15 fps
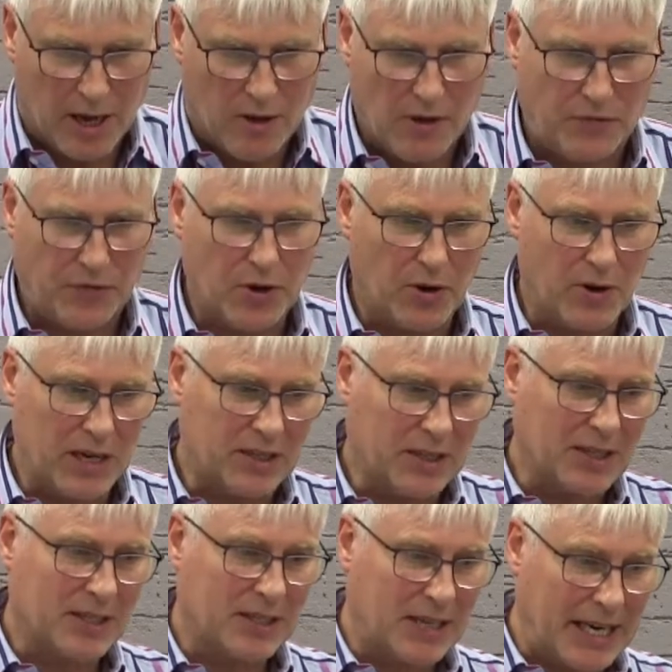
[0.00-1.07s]
that there is a
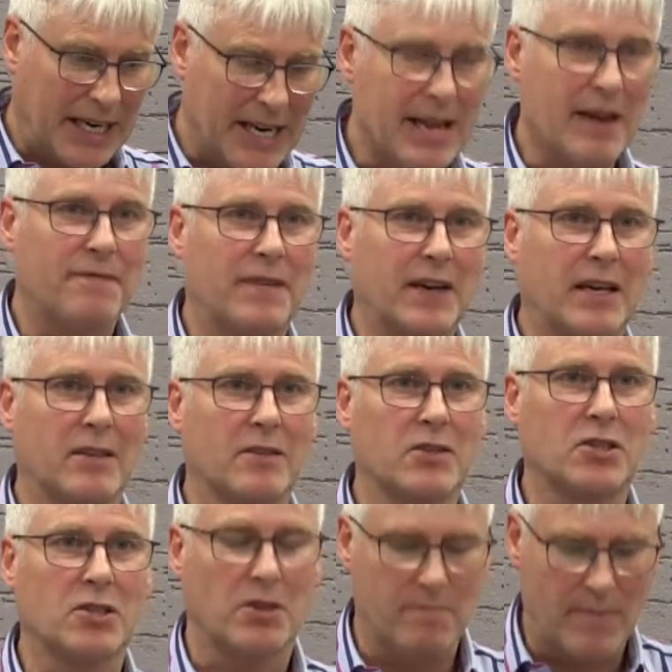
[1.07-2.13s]

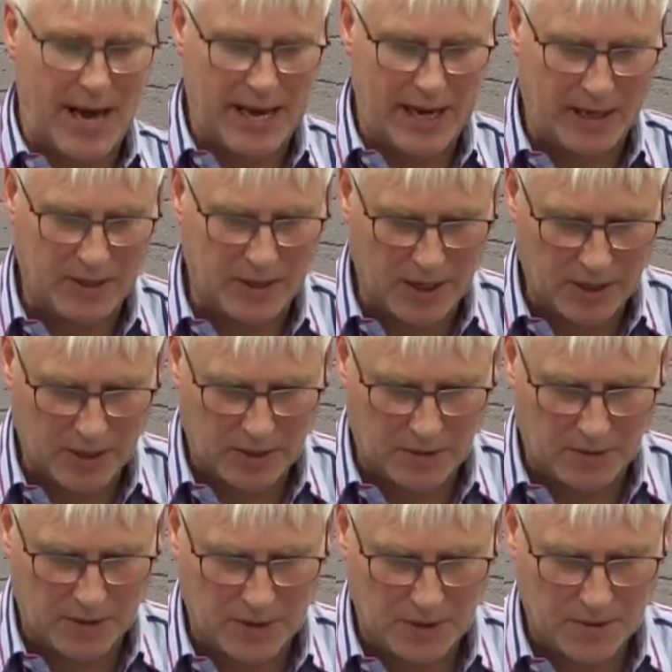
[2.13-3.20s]
significance to my
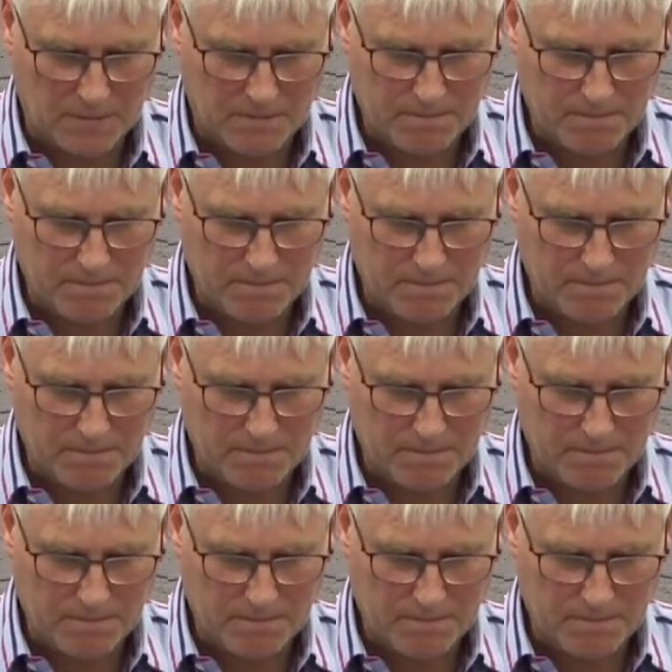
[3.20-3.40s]
existence.